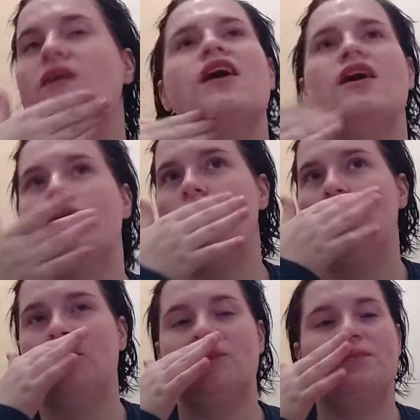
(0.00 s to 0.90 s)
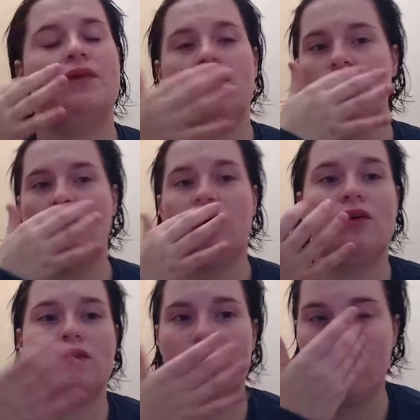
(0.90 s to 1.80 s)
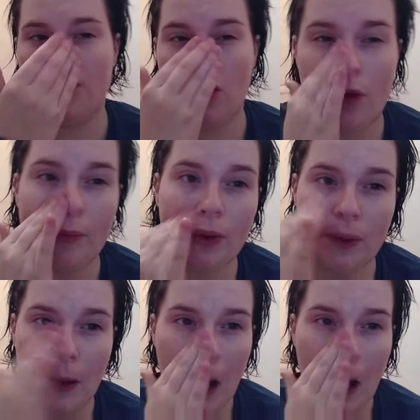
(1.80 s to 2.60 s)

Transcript: I thought it's figuratively normal.